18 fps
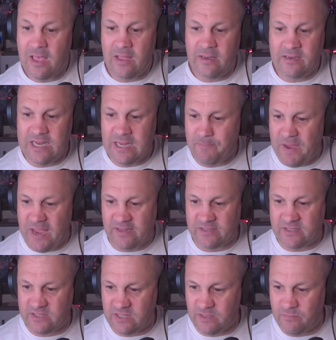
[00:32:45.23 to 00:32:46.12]
Nick
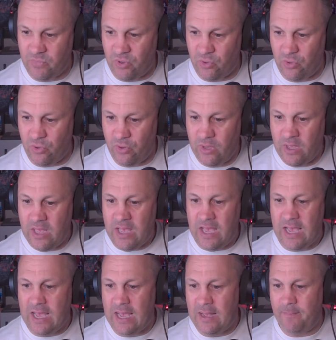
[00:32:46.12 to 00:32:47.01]
bounces it more,
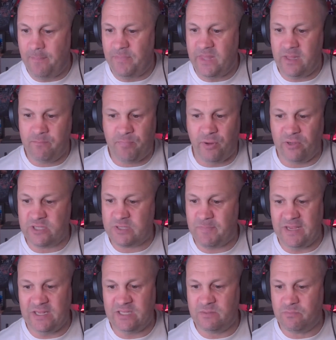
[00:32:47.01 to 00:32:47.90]
Bont
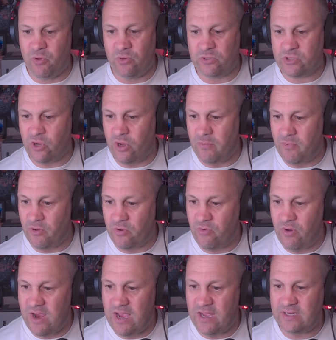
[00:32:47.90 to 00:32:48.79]
spends more time on
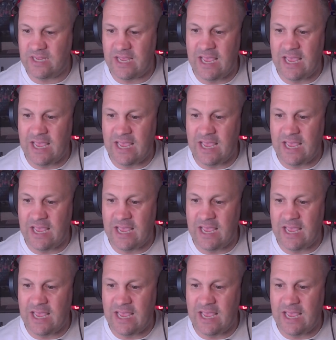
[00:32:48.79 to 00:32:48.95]
ground,